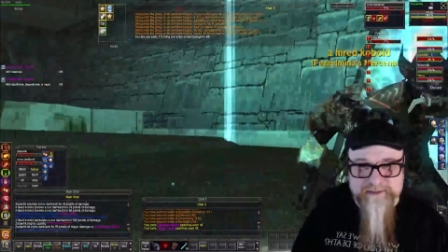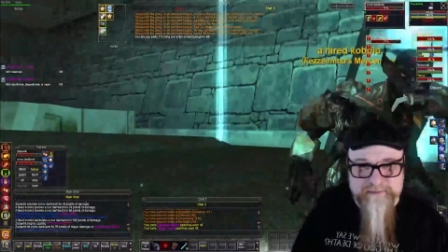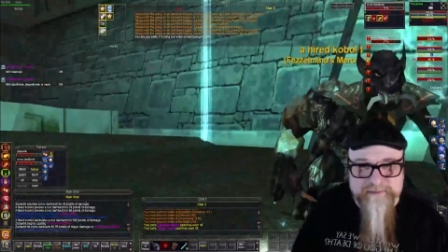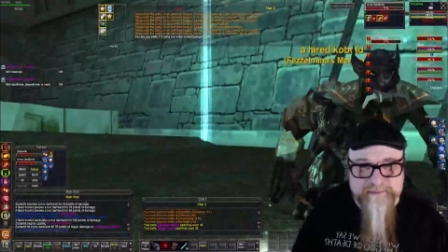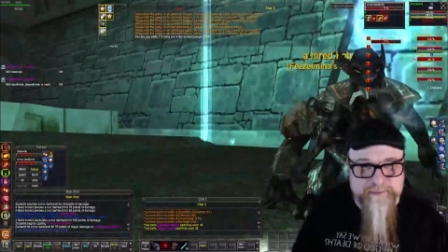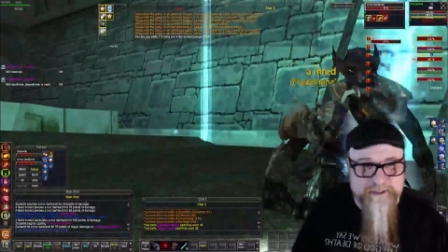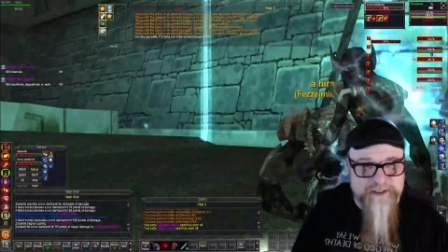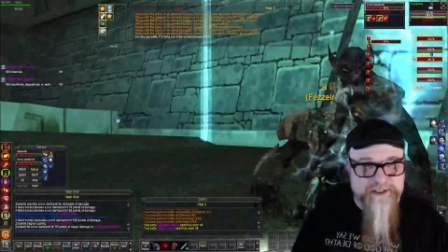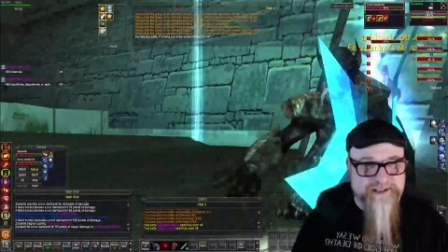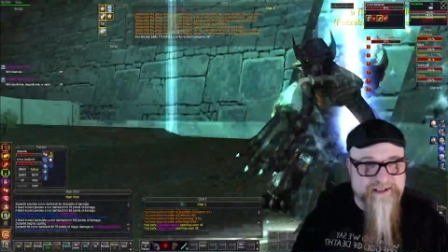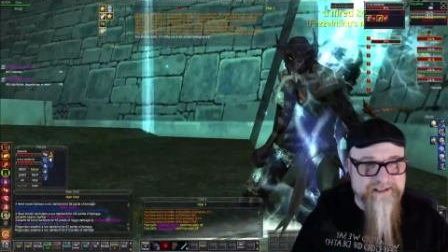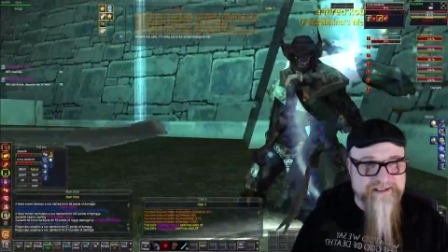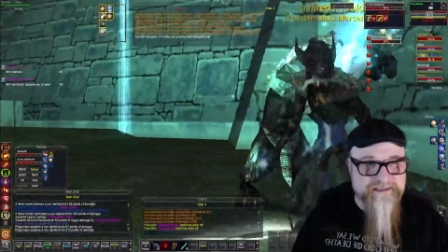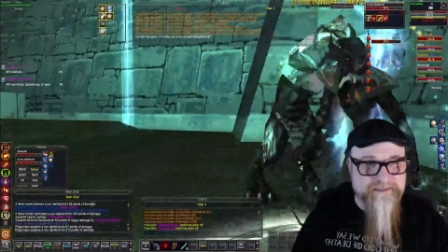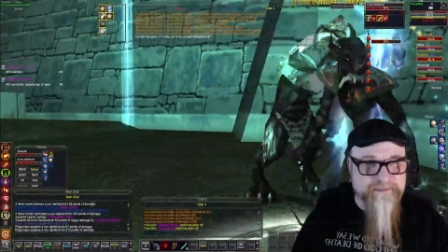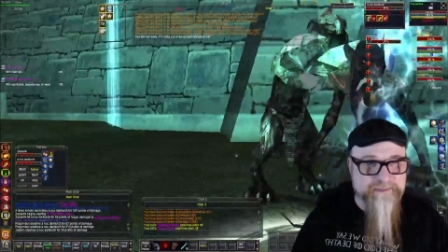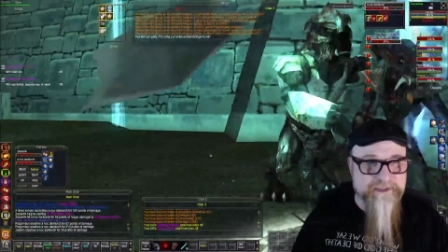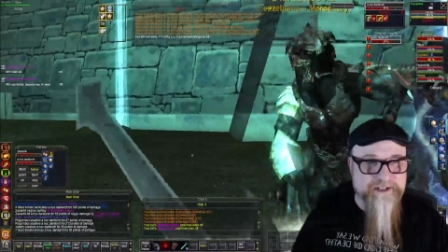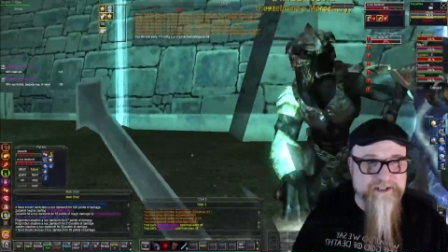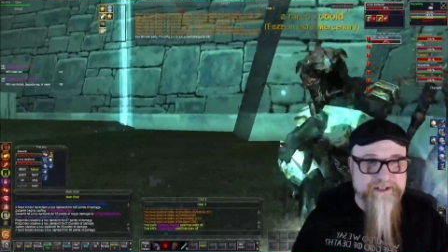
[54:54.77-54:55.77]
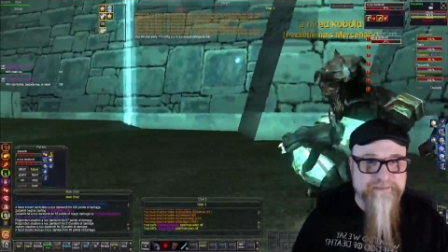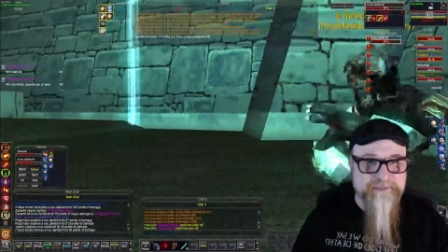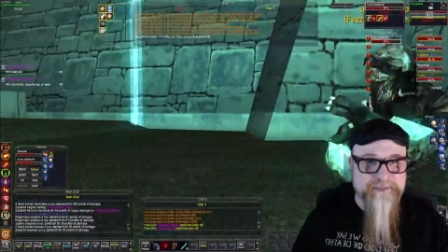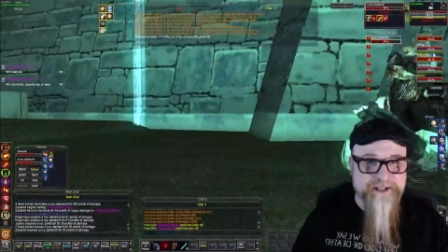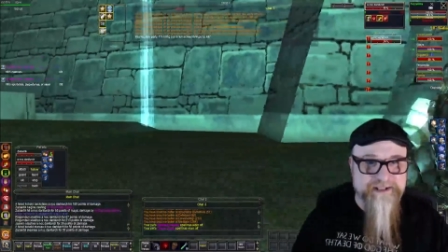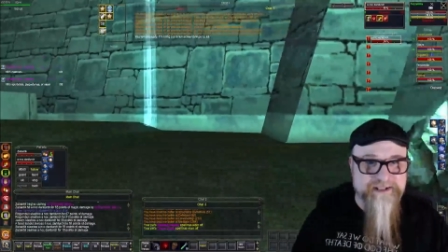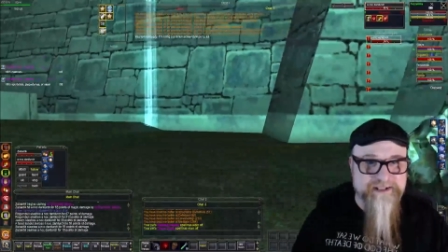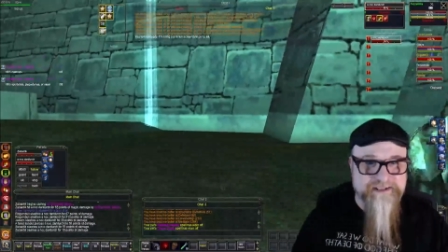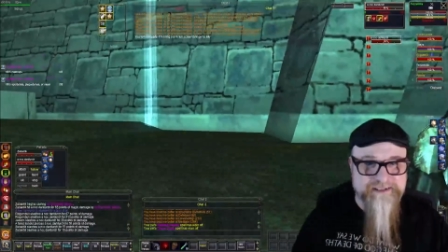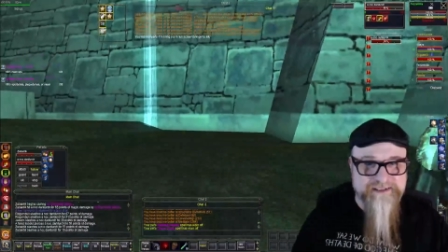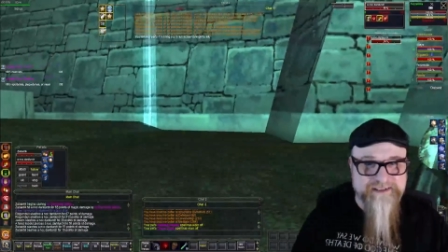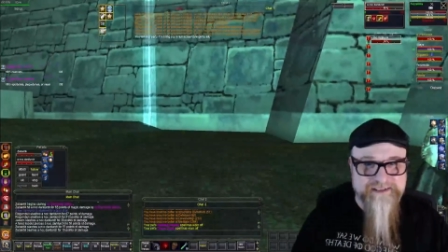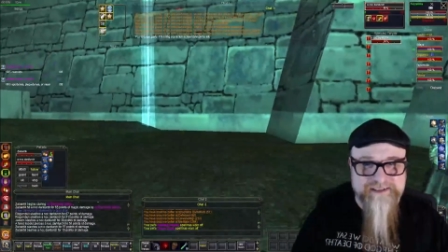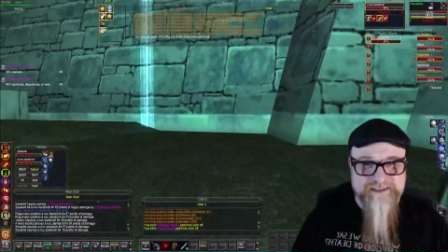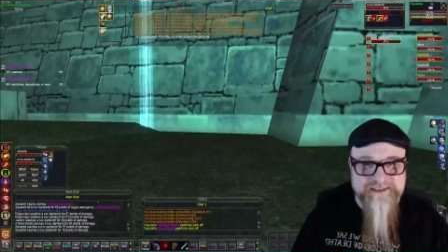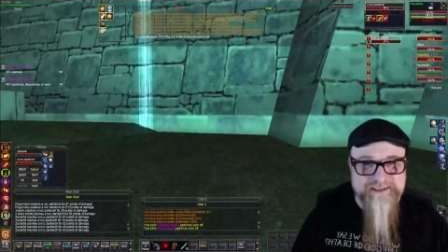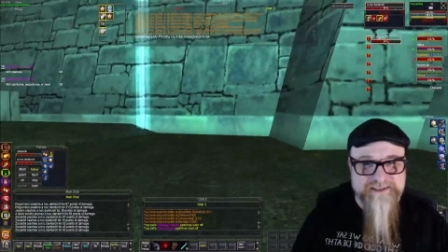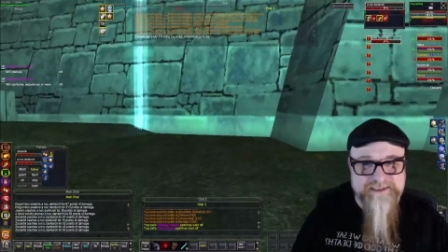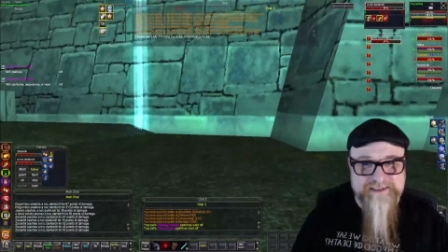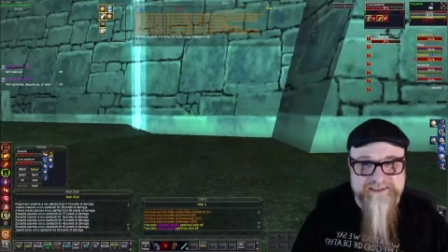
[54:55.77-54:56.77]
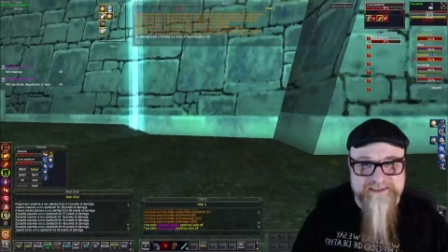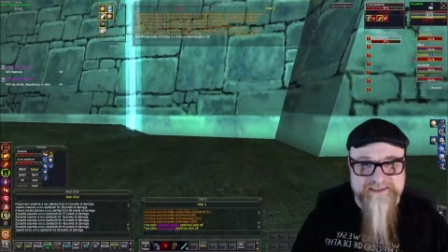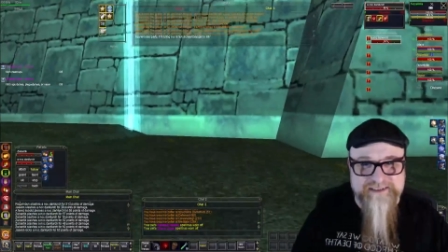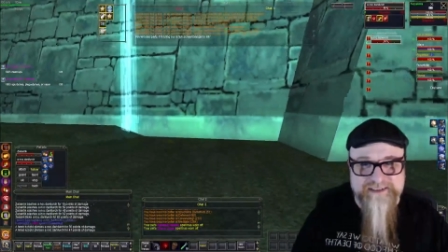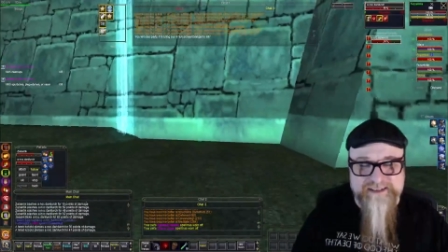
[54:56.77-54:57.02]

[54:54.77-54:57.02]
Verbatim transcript: but it's pretty much just